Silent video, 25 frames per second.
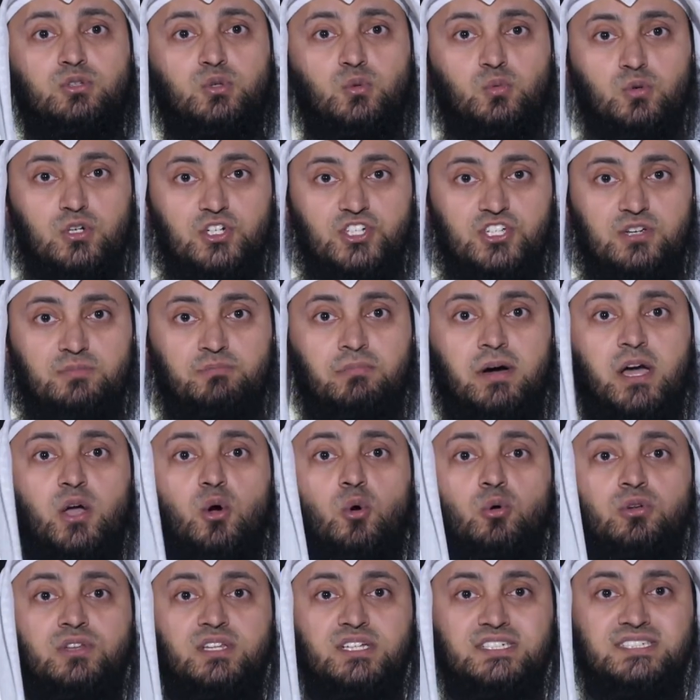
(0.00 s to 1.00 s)
to worship my
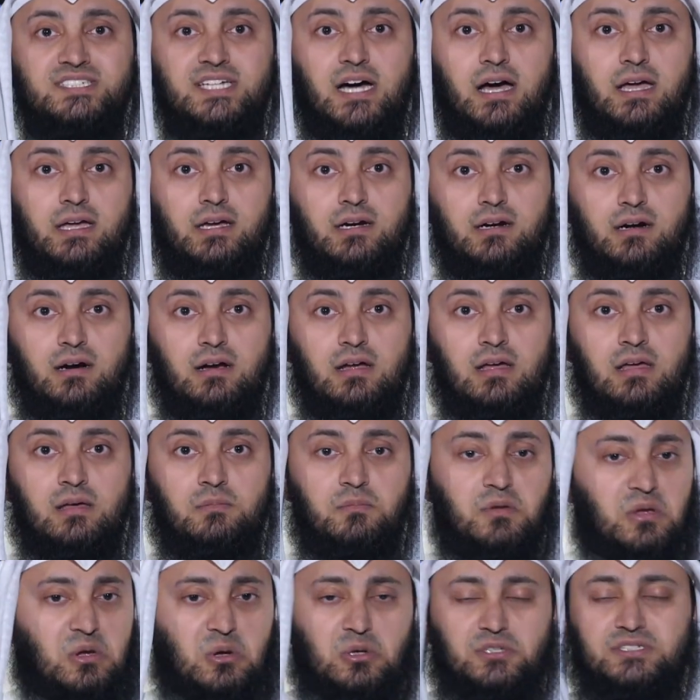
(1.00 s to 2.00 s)
own desire,
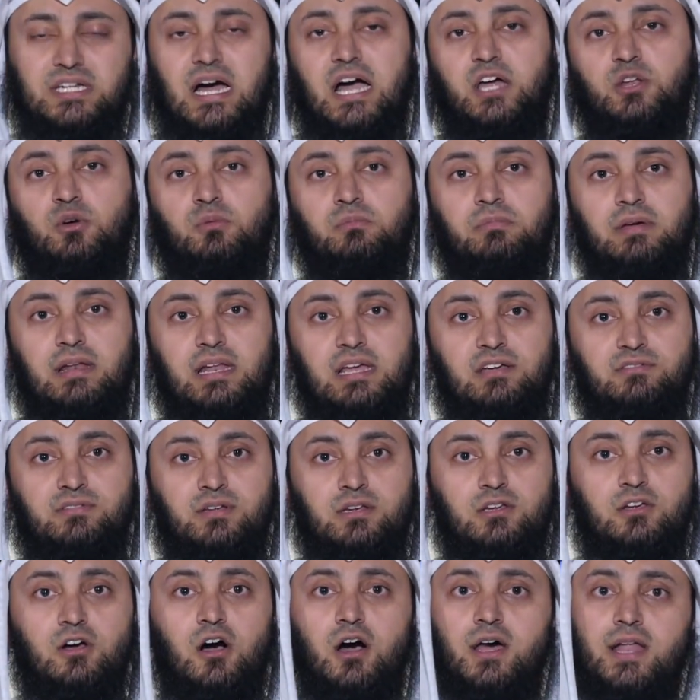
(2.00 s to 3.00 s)
because I don't believe
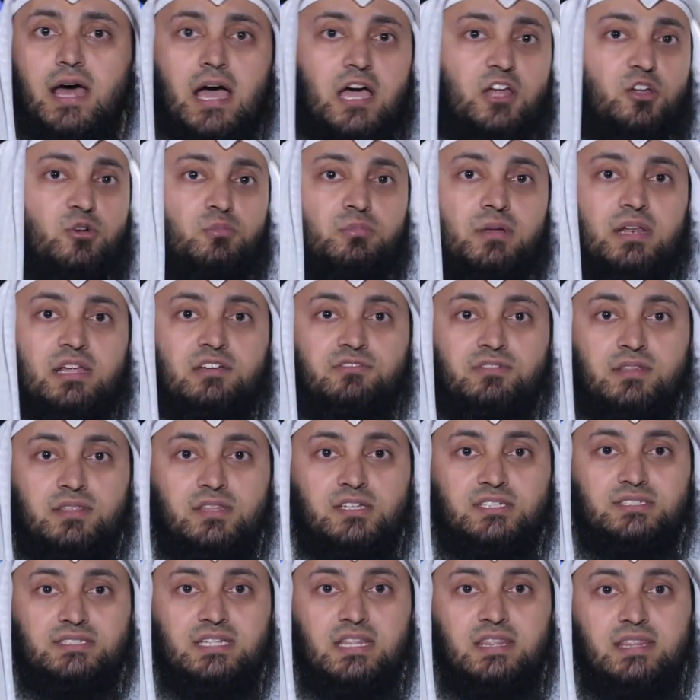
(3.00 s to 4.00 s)
in God, I don't believe in
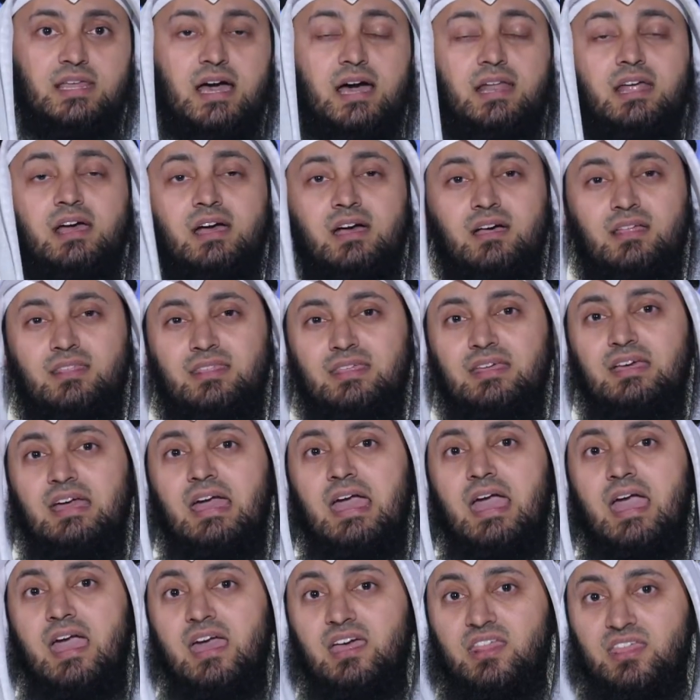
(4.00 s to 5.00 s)
this and that, the
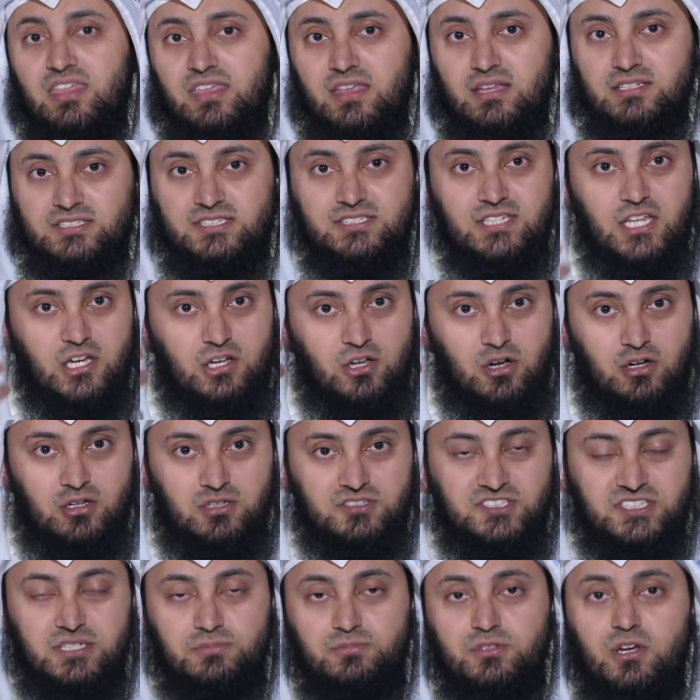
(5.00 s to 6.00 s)
atheist, the
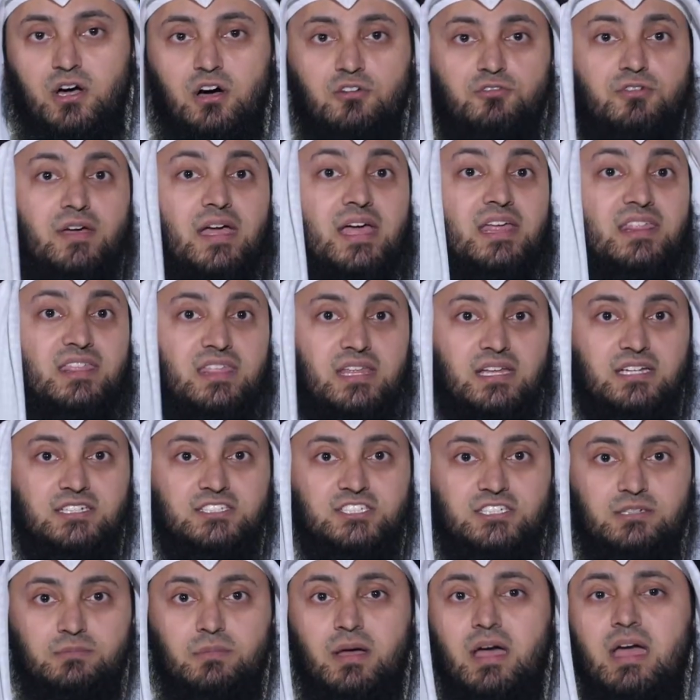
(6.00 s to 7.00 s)
concept of
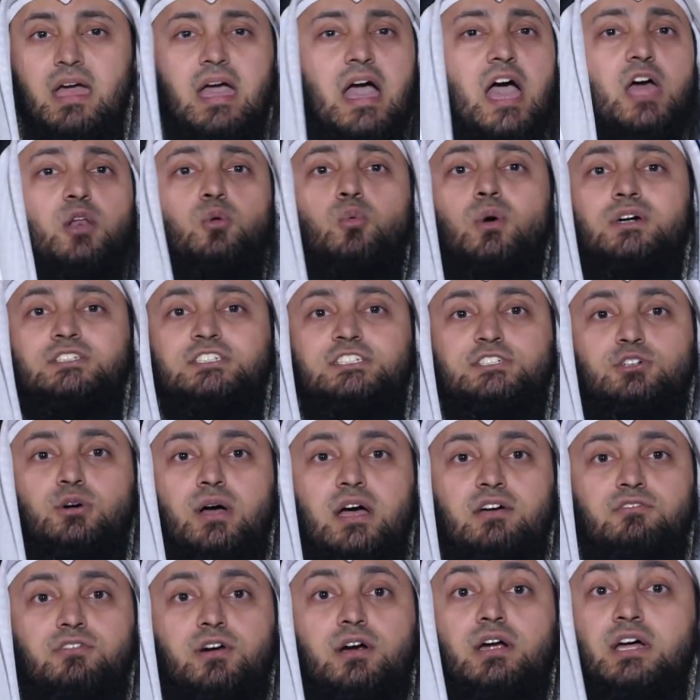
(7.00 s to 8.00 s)
atheism, and
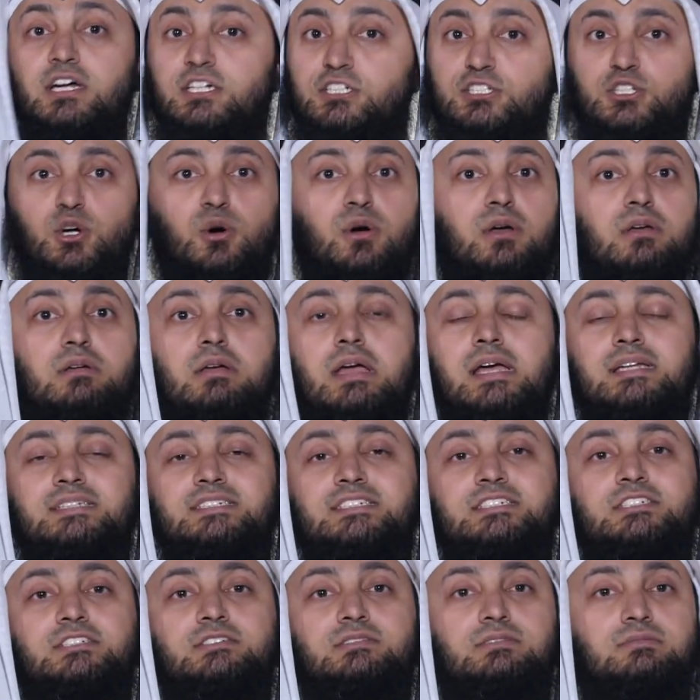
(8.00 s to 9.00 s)
whatsoever. So
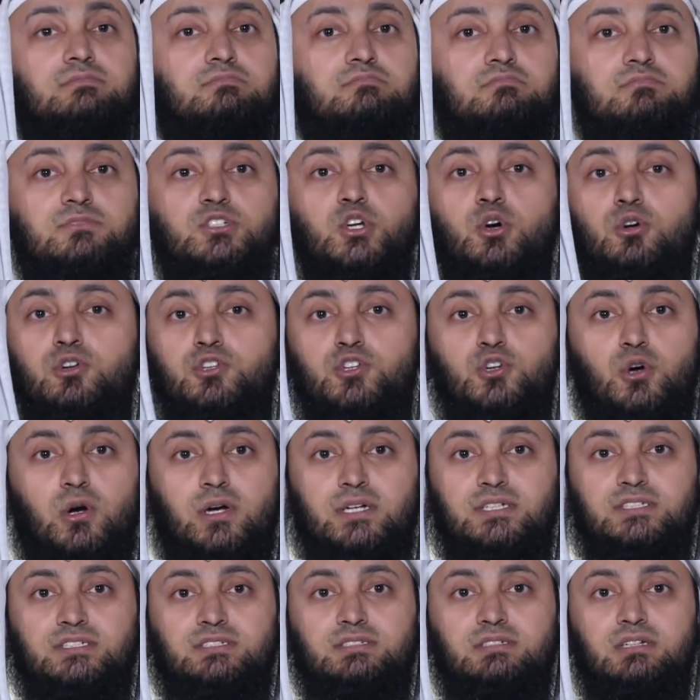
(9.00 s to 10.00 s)
it's your
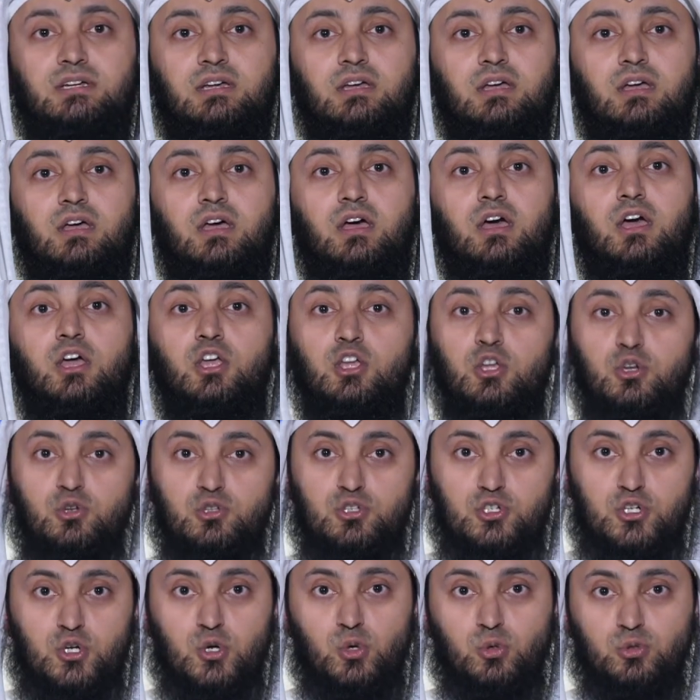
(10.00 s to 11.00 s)
choice. You
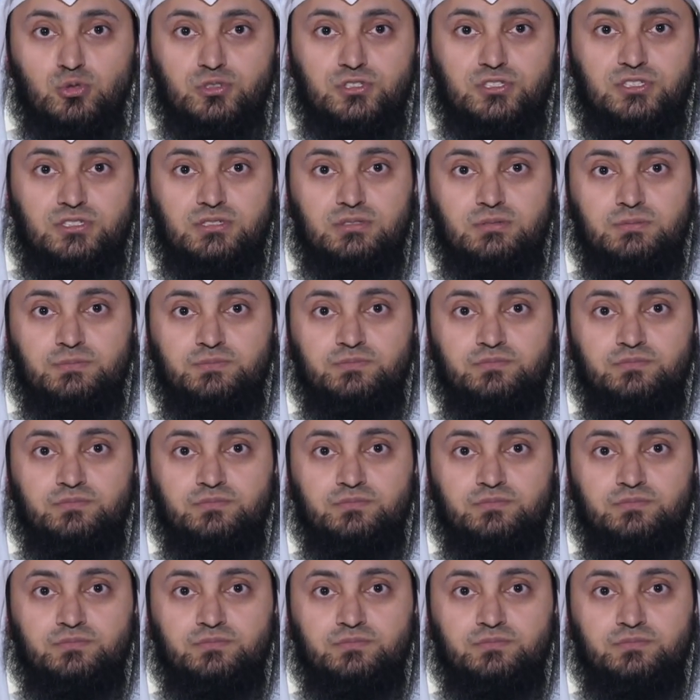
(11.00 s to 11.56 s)
choose